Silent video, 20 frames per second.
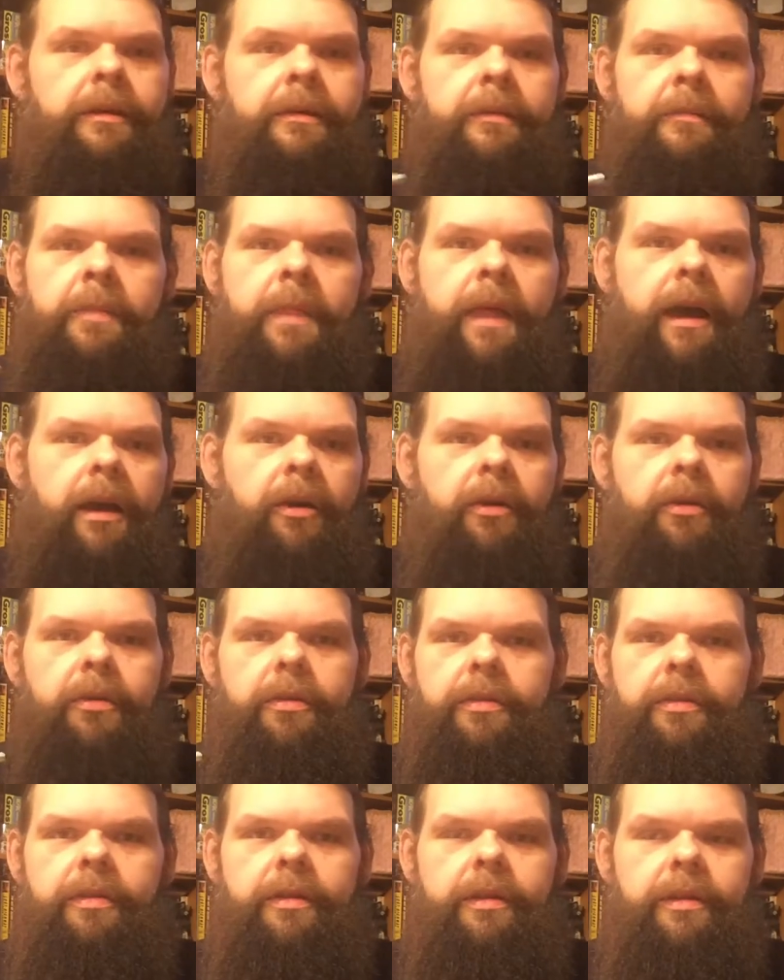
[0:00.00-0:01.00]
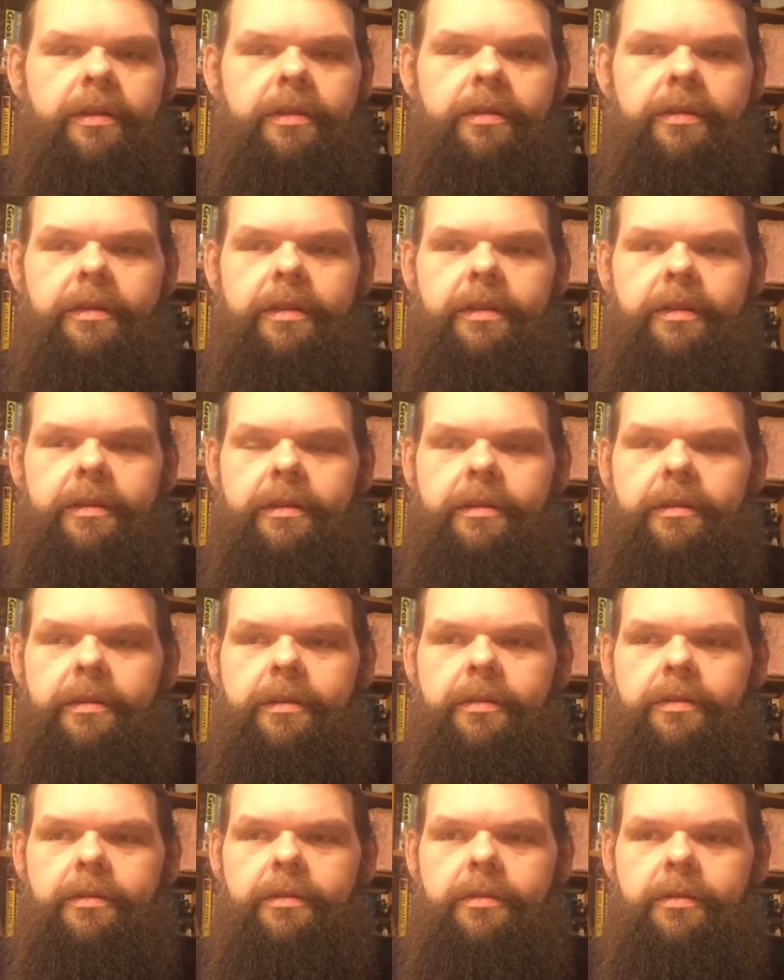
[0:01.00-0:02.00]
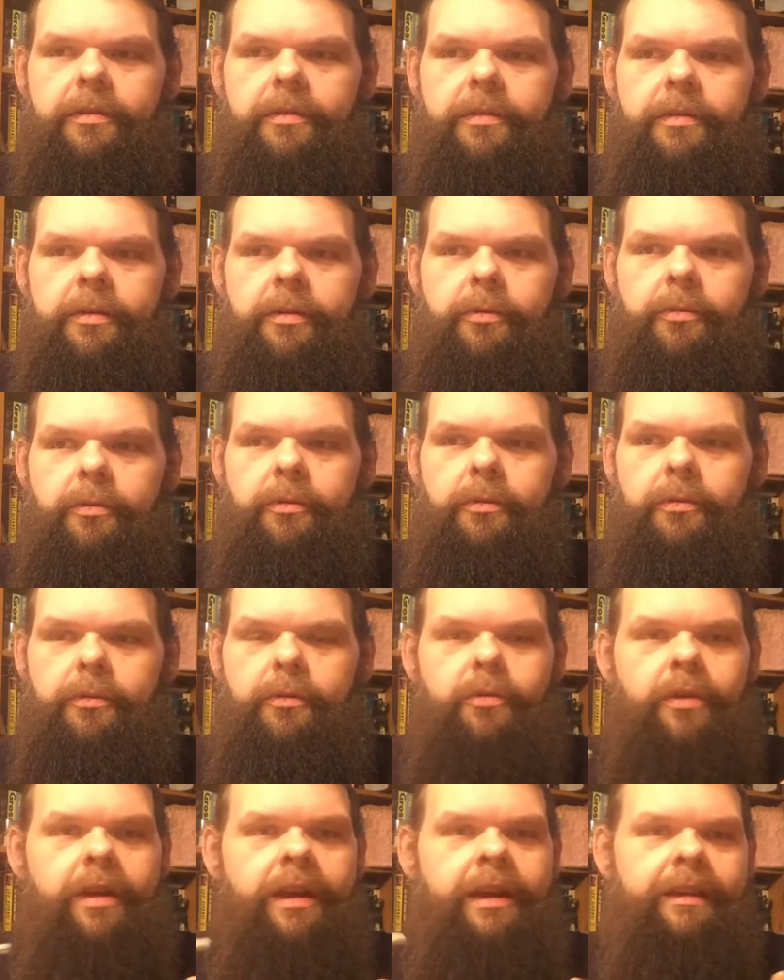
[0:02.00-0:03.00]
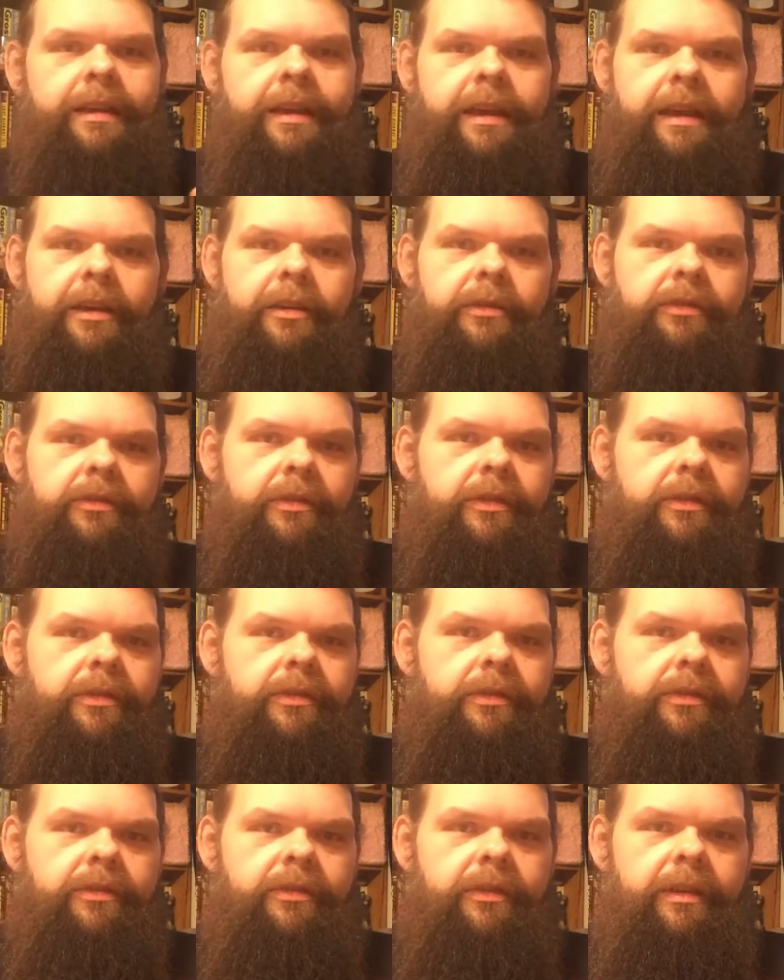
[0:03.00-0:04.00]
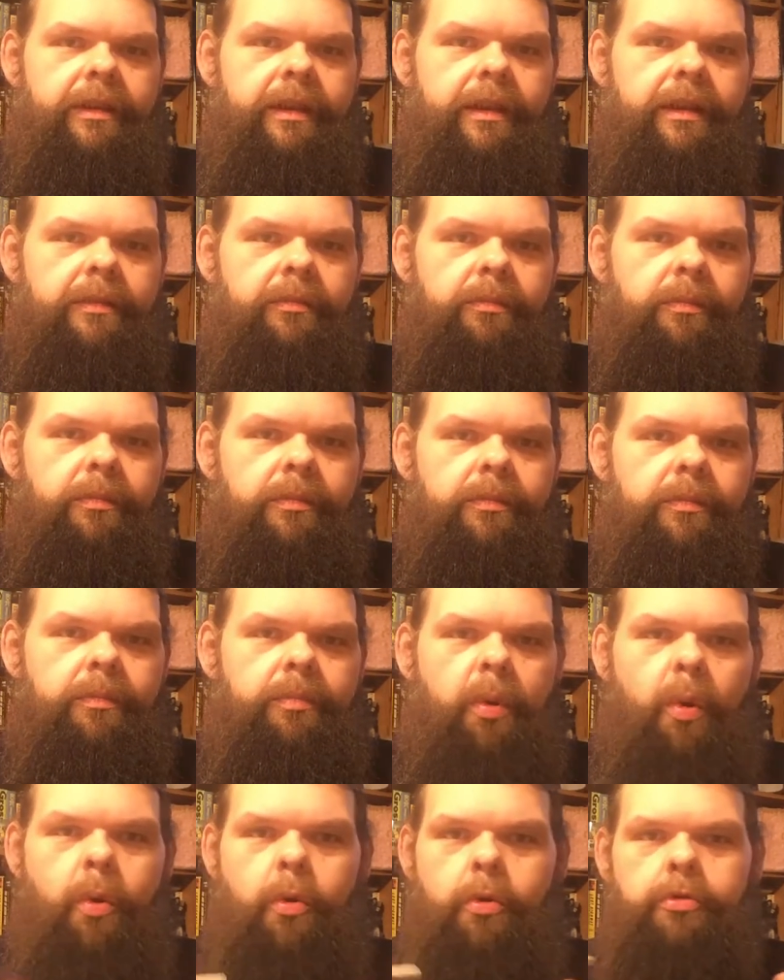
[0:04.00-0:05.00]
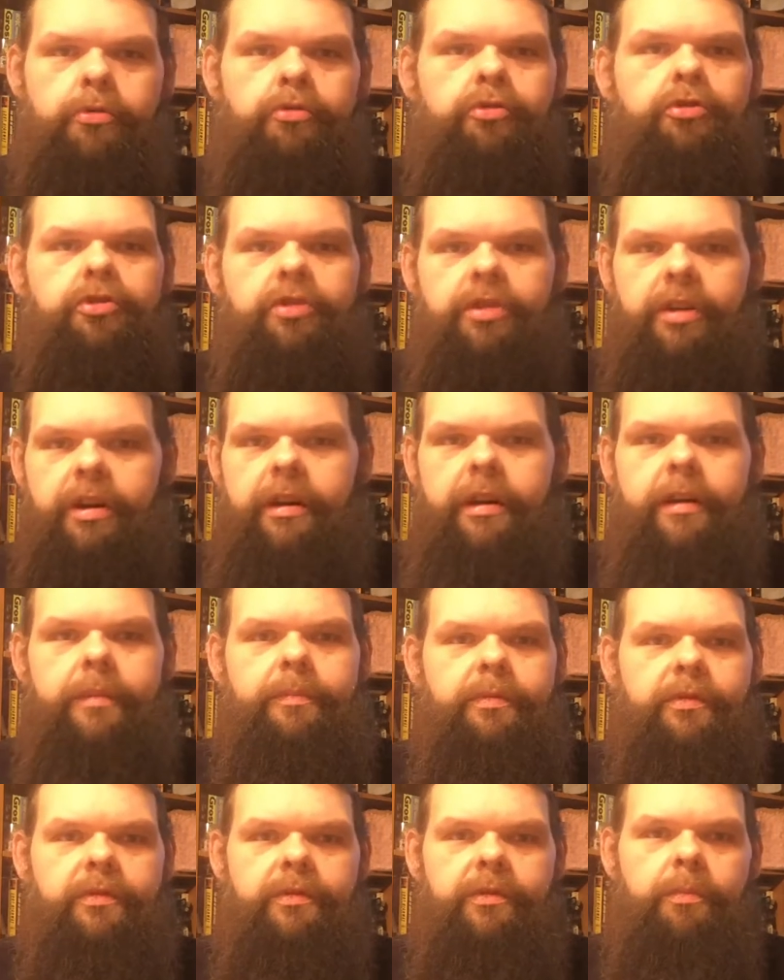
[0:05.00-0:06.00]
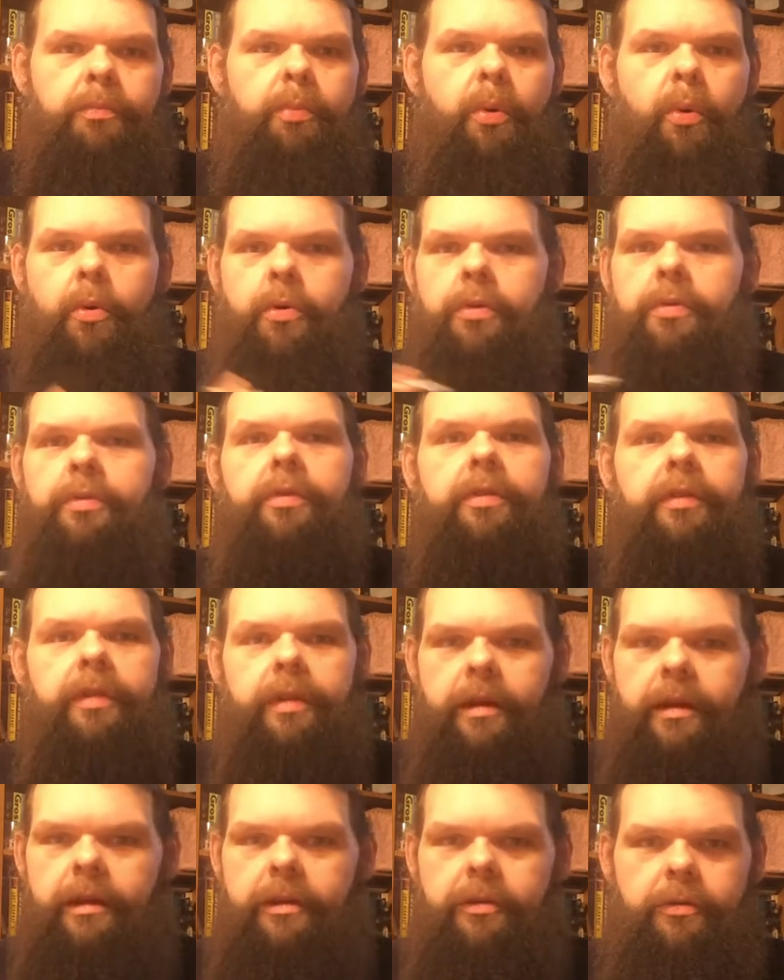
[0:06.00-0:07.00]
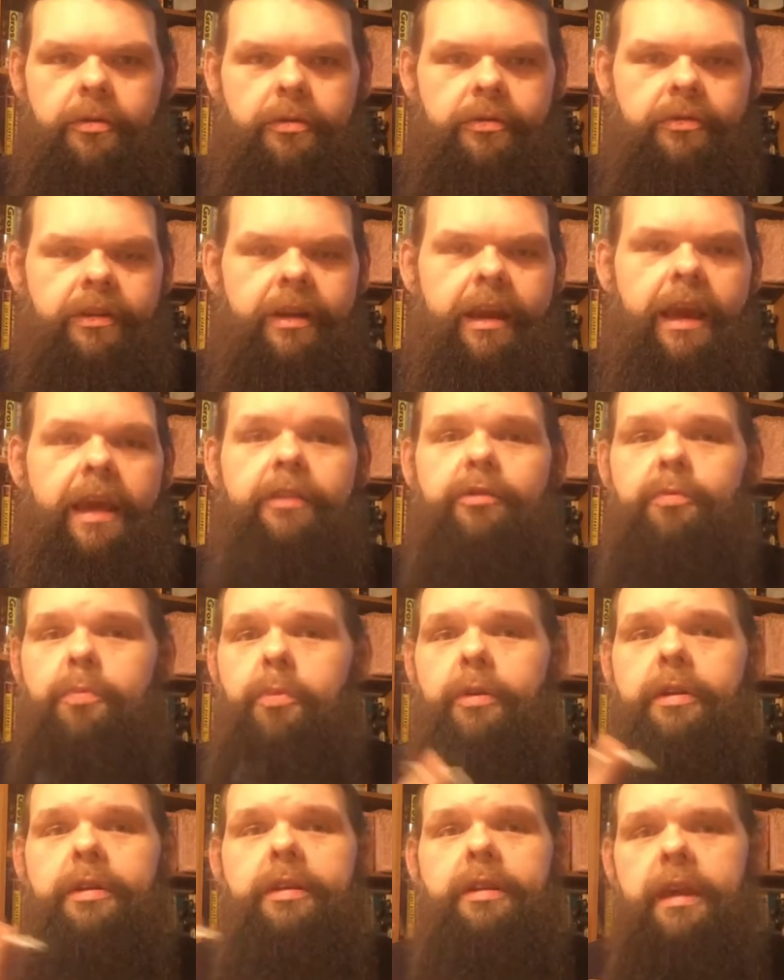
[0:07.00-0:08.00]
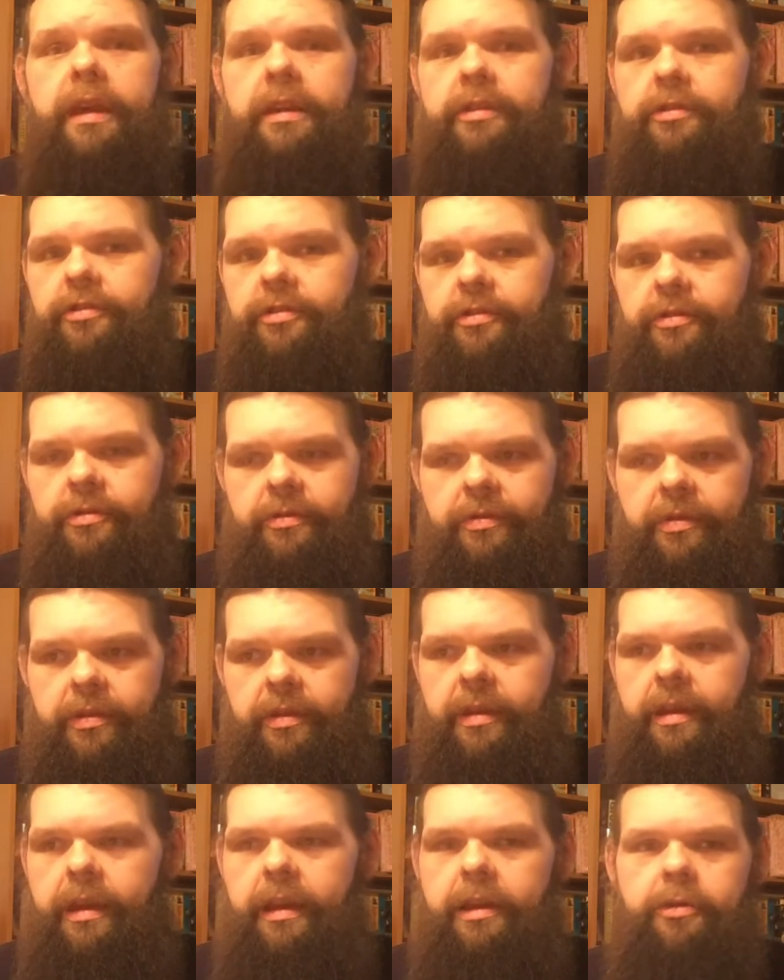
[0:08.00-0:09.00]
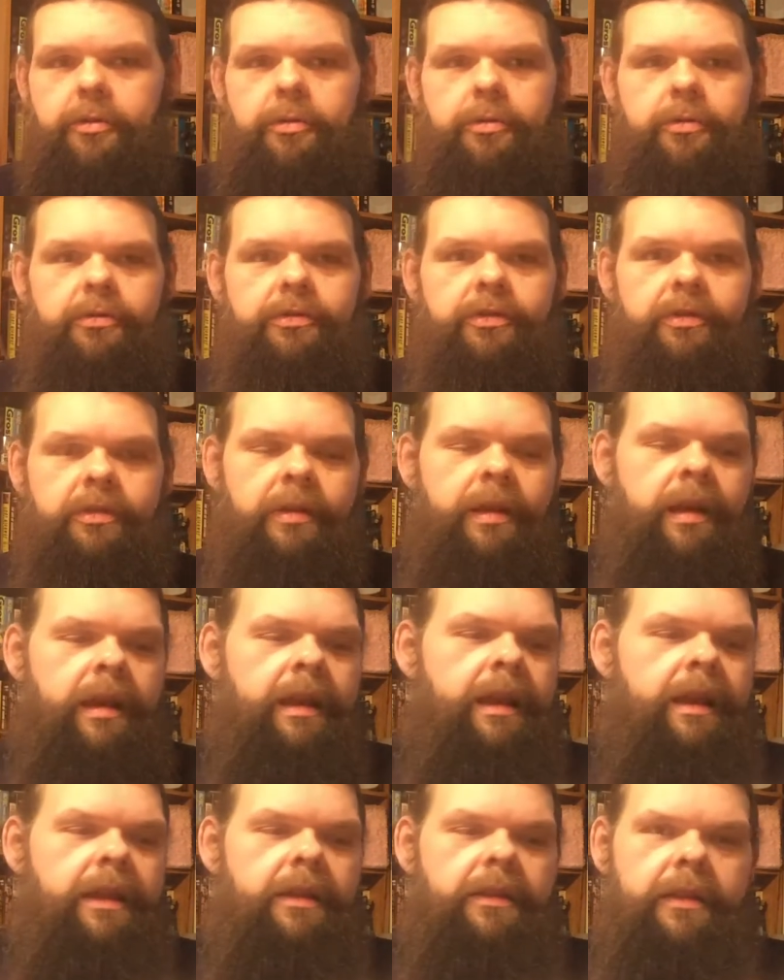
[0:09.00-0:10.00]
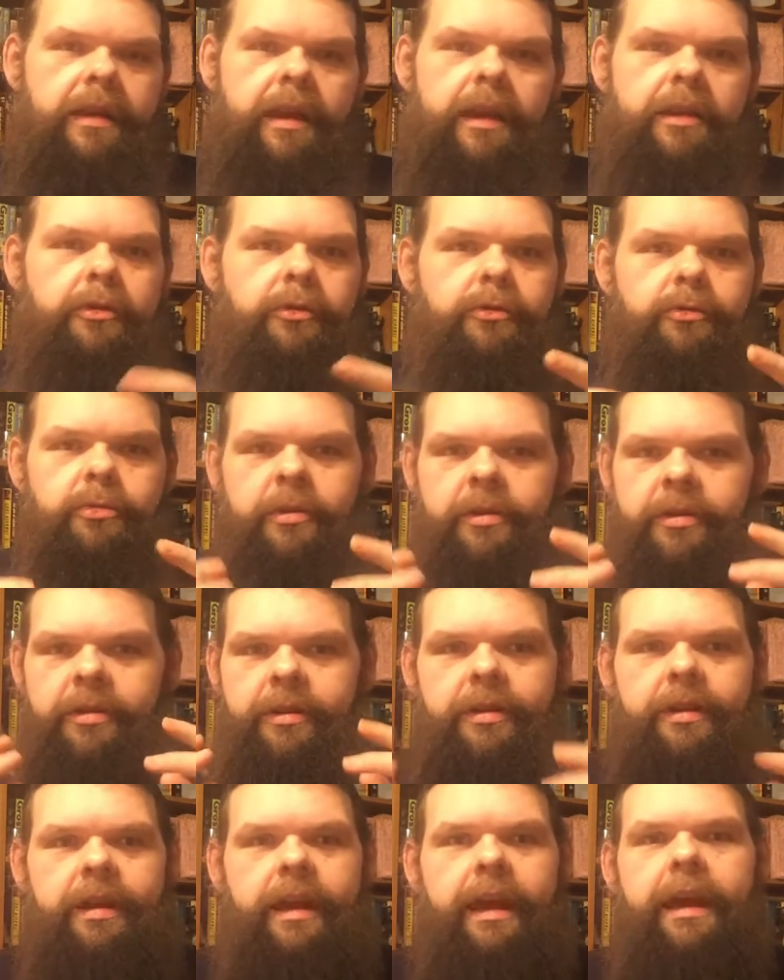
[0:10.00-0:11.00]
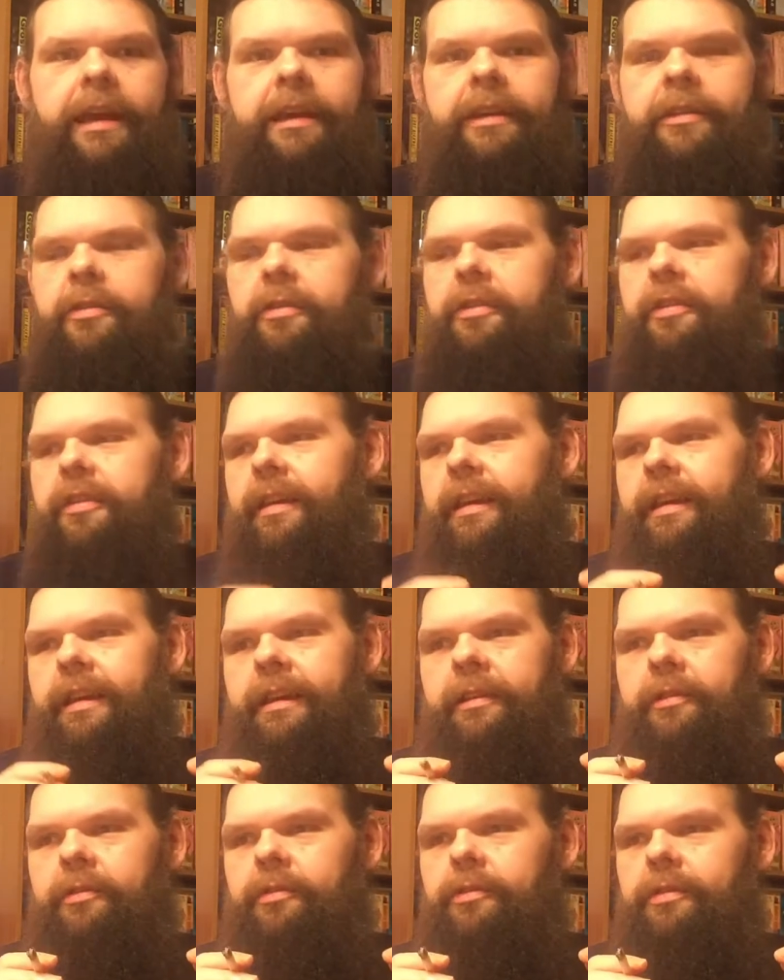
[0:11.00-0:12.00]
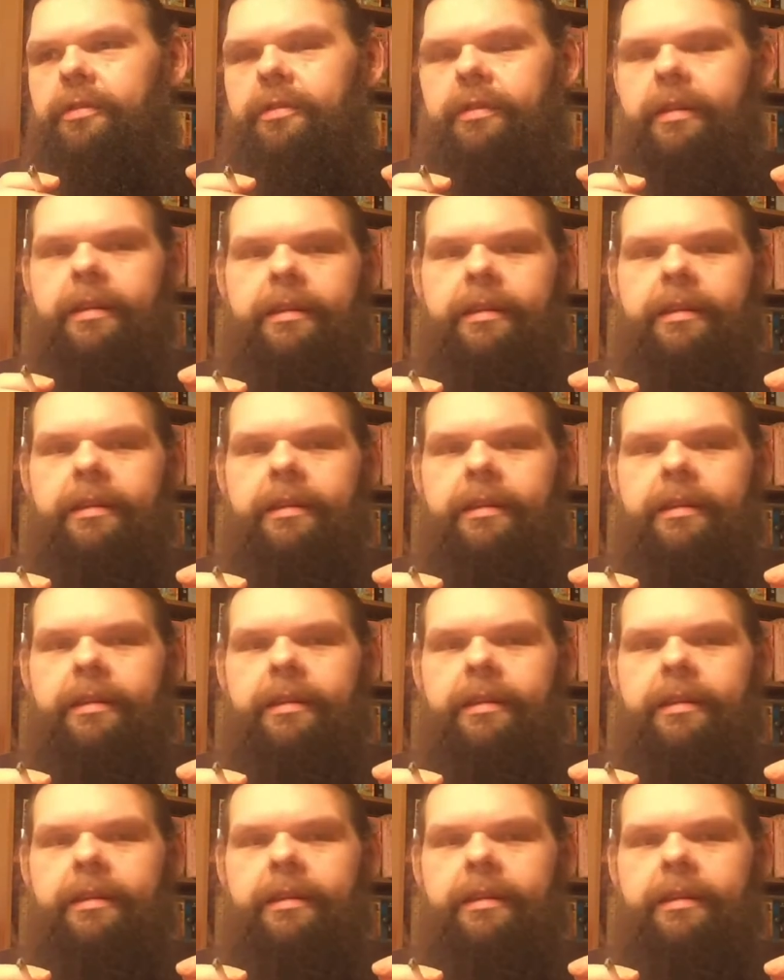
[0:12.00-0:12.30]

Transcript: all the you know, grind houses and porn shops and porn theaters and exploitation theaters and theaters running Italian things and